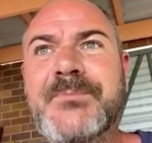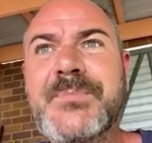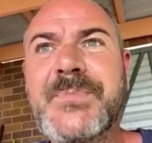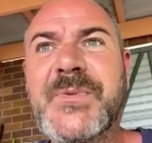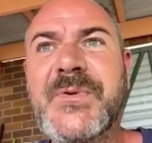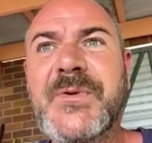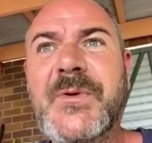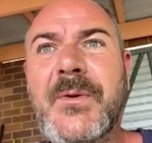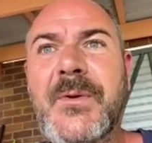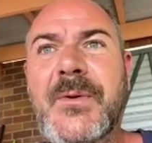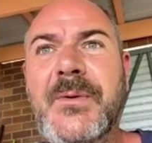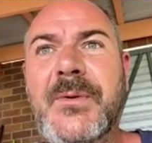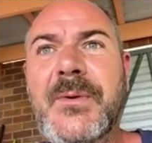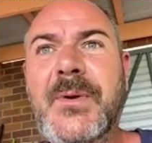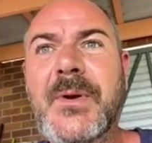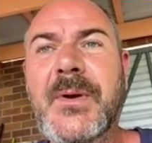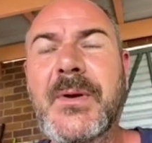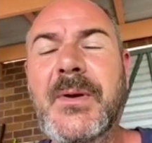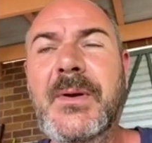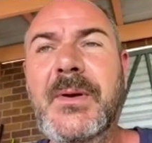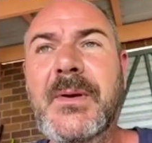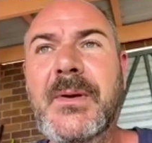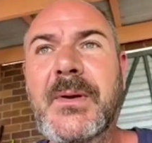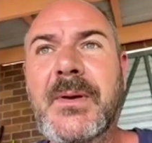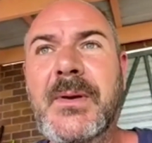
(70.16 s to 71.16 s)
So
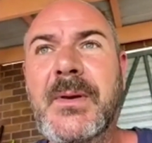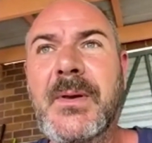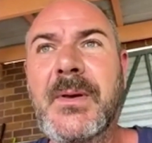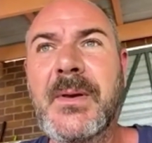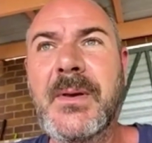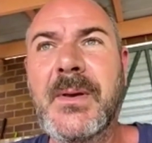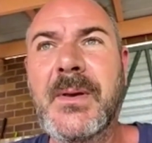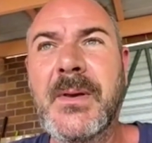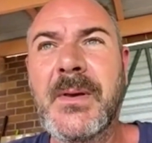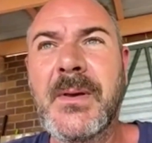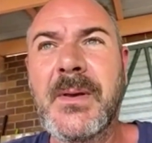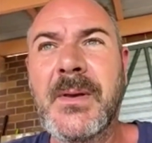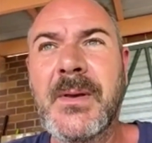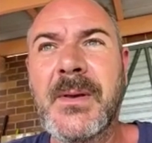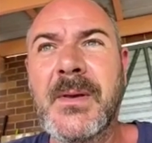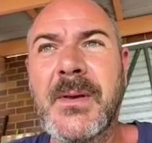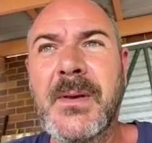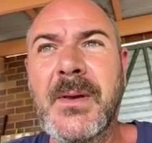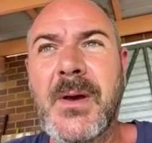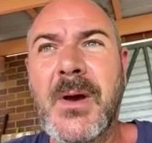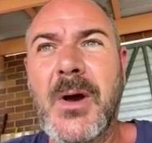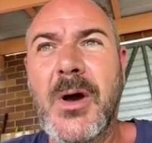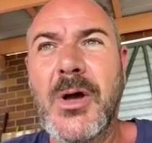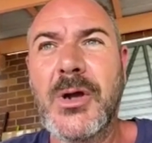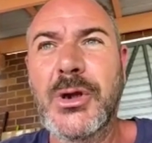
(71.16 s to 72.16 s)

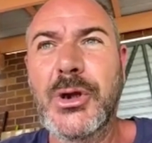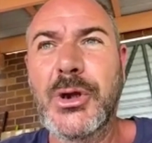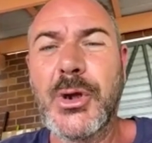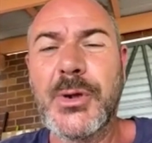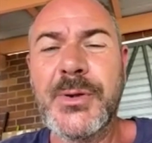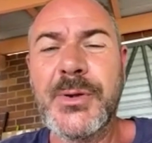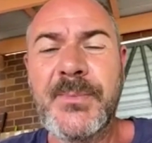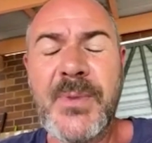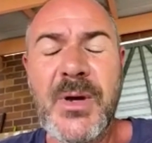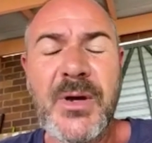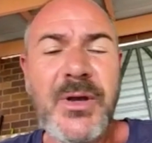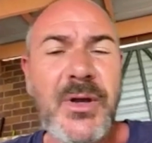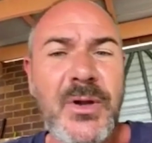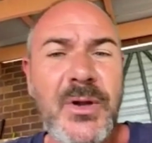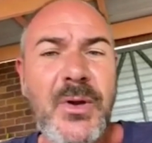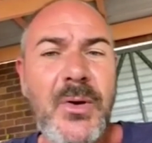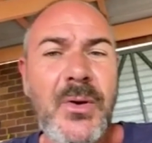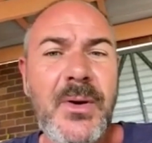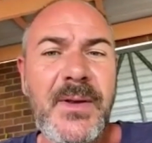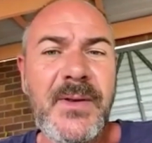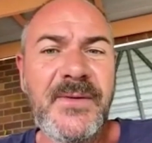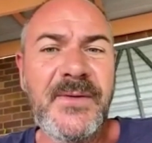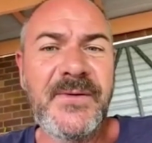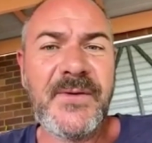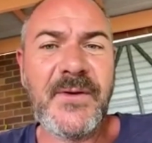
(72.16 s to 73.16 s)
a lot of my
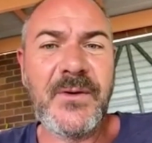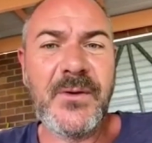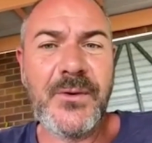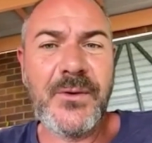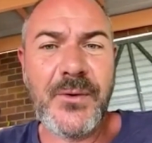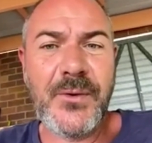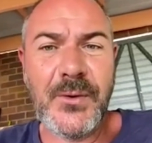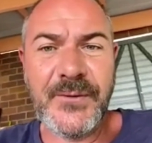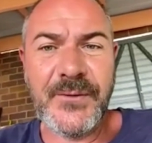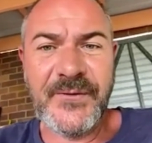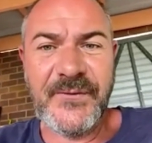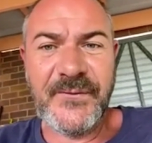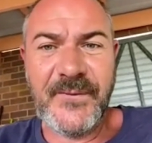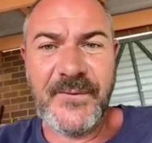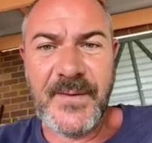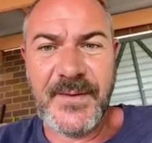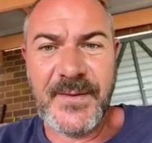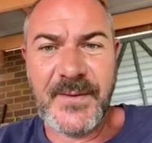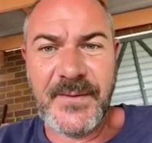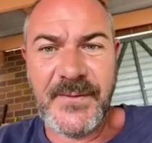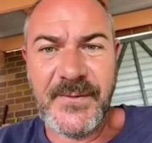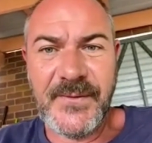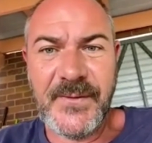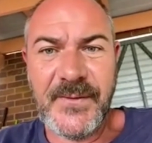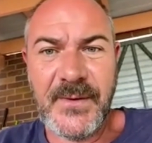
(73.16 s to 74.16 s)
clients are
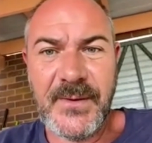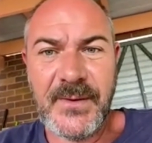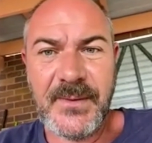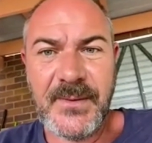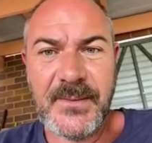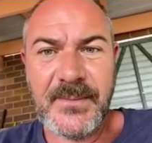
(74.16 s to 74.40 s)
CrossFitters.